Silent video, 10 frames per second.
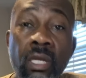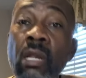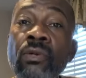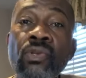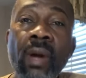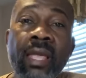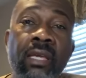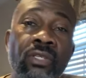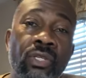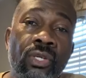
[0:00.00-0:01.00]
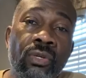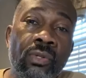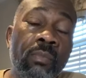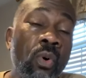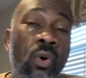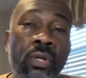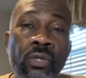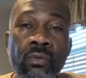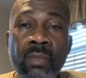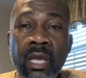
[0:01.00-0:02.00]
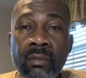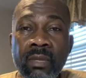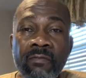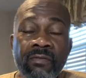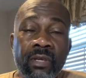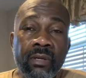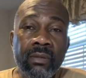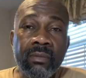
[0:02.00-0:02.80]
closer I get to you, the more you make me feel.